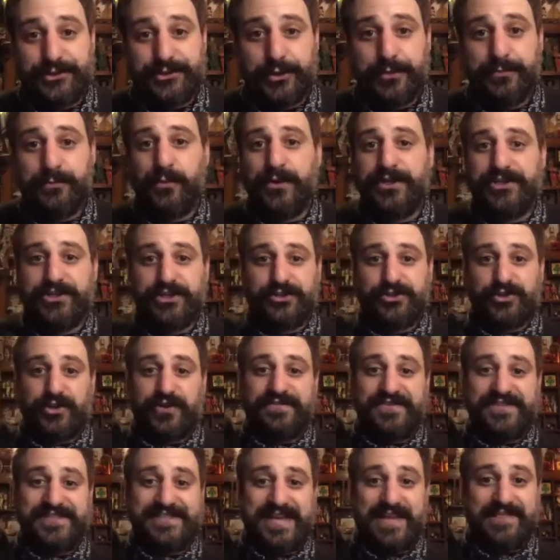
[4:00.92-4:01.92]
We just sort of
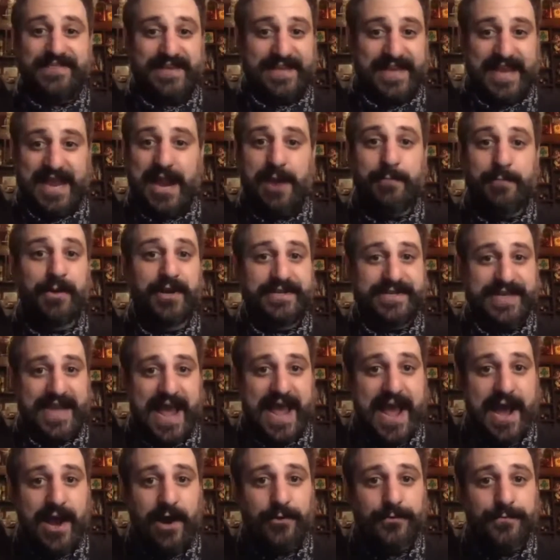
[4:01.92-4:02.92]
set the camera
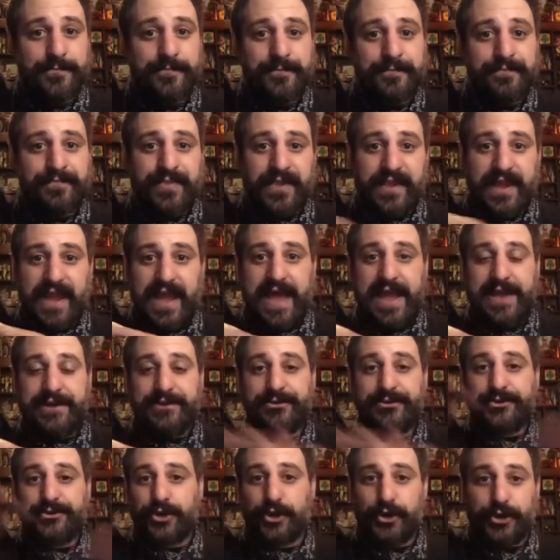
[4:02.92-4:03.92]
down and
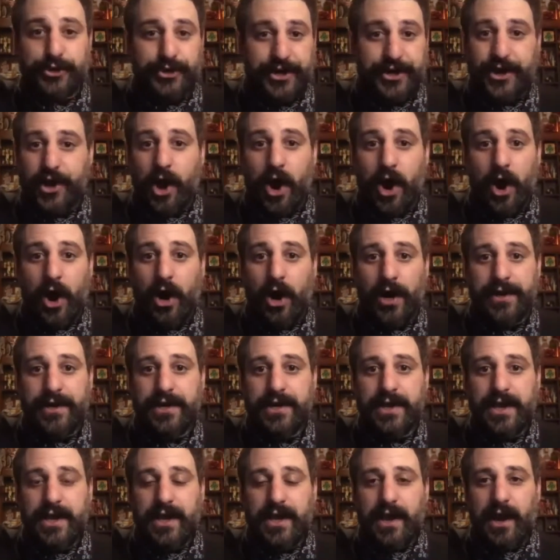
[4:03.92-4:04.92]
turned it on,
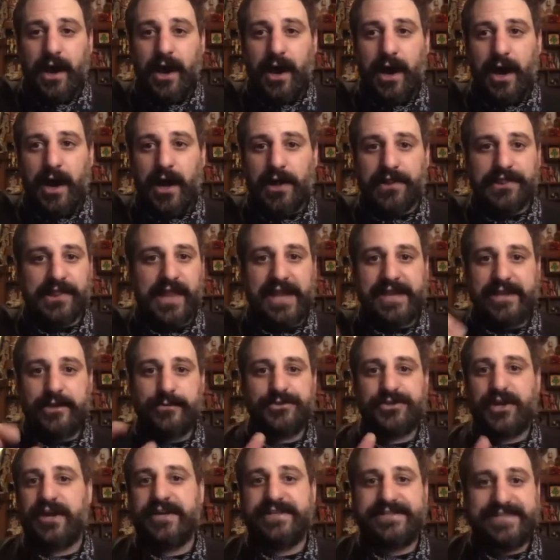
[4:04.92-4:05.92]
like it was
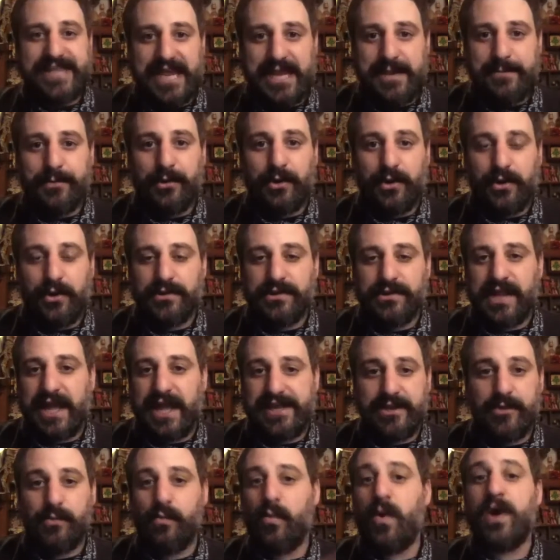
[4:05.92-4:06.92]
on a table, like
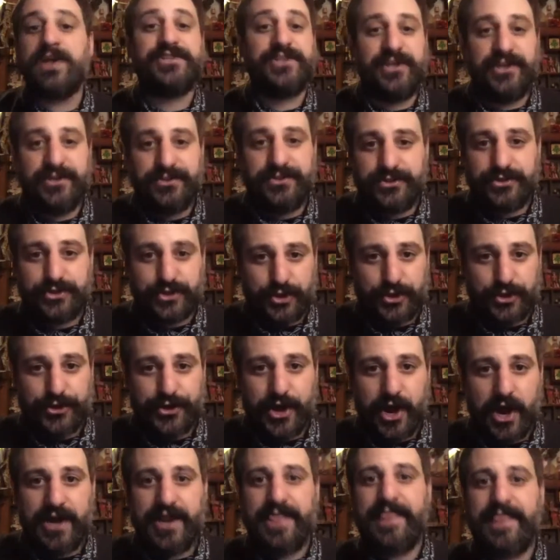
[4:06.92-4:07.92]
it wasn't turned
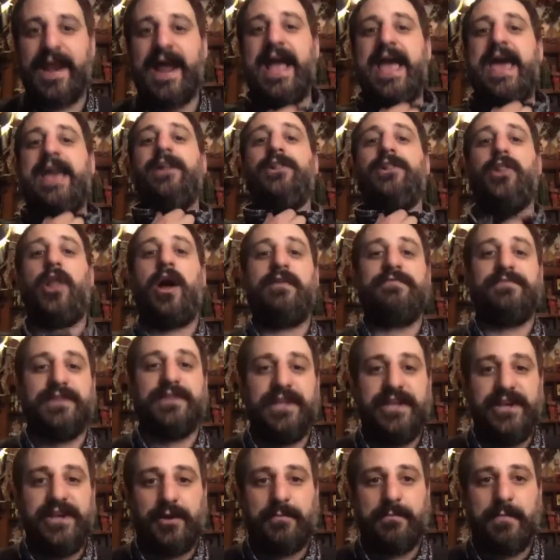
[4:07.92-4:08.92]
on. And I had a
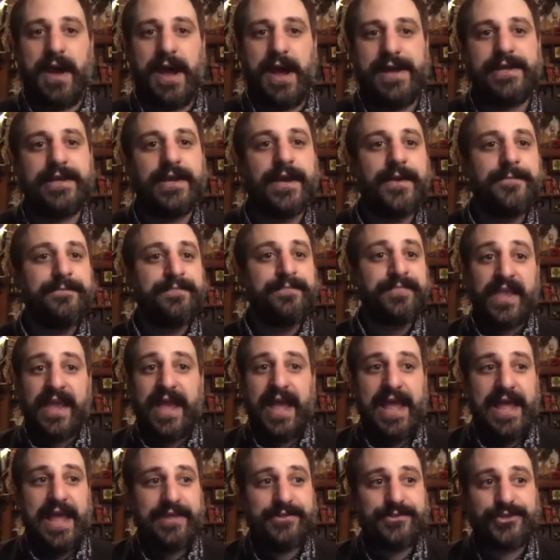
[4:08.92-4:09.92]
lavalier mic.
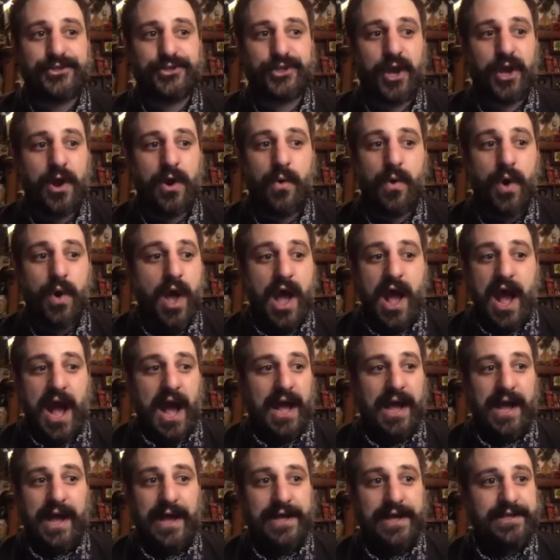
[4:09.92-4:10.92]
And so,
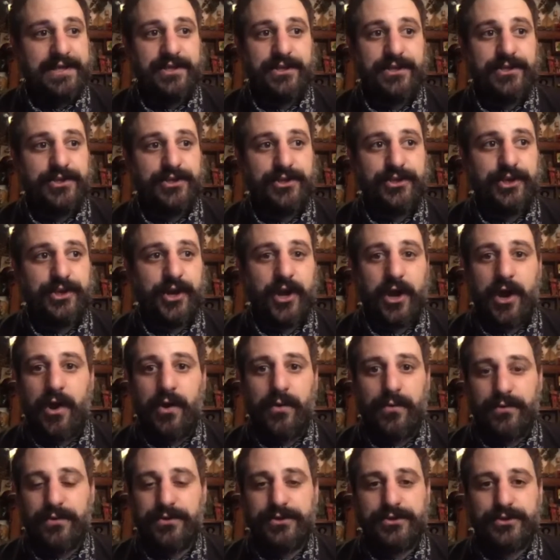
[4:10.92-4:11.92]

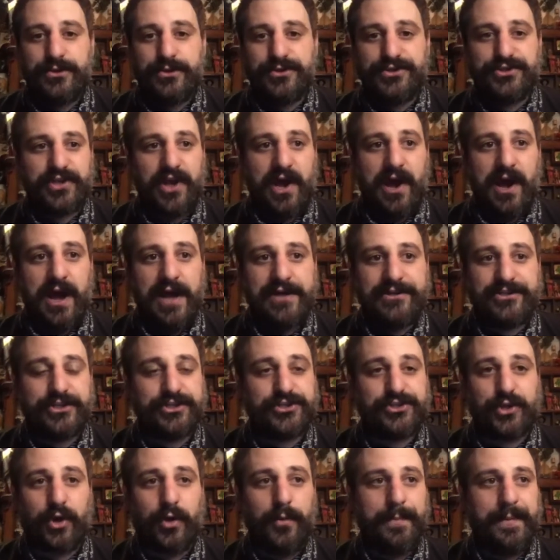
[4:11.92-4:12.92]
you saw, I just
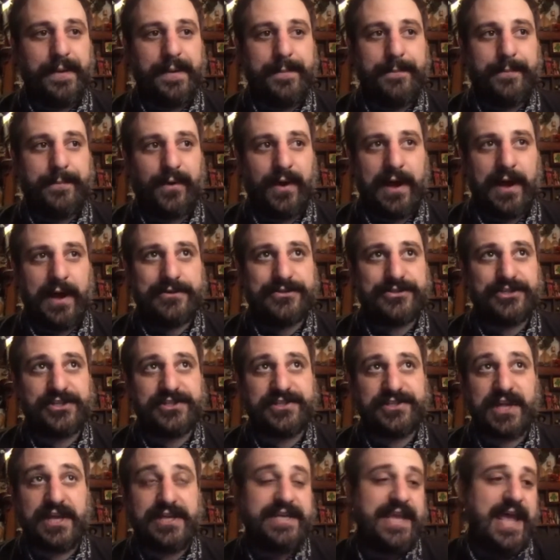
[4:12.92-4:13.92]
told people, I was just
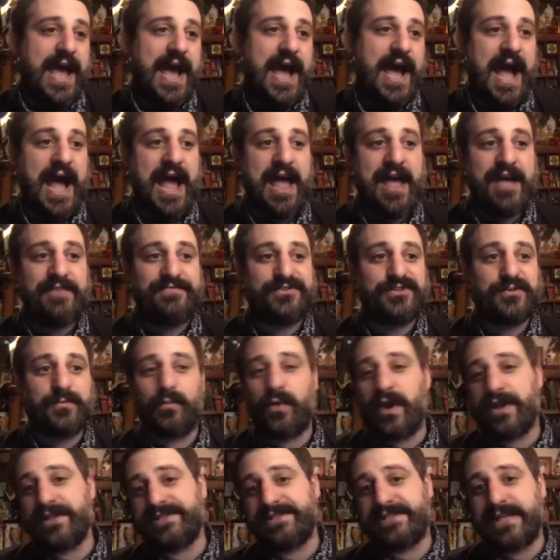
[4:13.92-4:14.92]
like, yeah, I have some
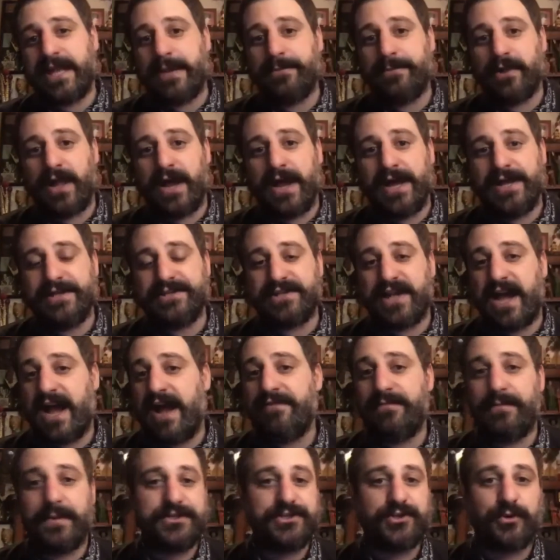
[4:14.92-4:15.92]
rent stabilized. I have a
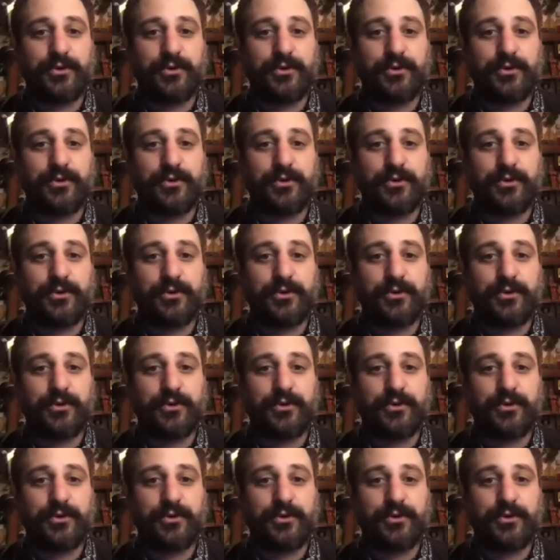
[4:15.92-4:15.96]
bunch of